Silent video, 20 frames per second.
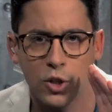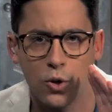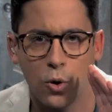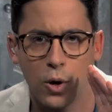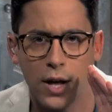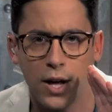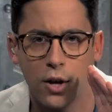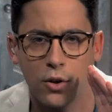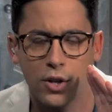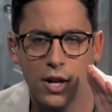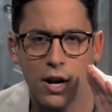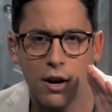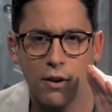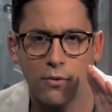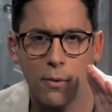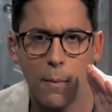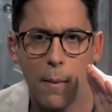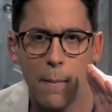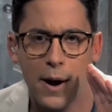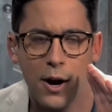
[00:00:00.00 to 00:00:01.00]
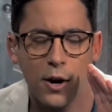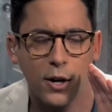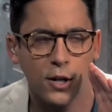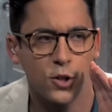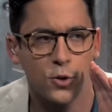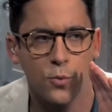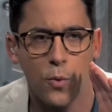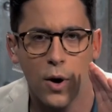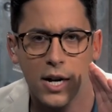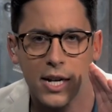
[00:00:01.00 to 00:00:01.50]
stole health care from
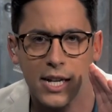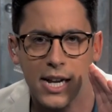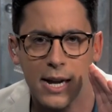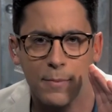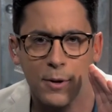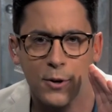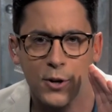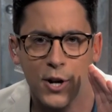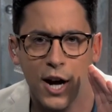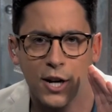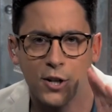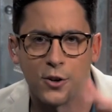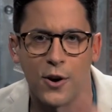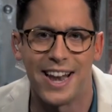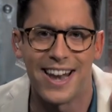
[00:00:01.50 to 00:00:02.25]
Americans who wanted to keep their doctor.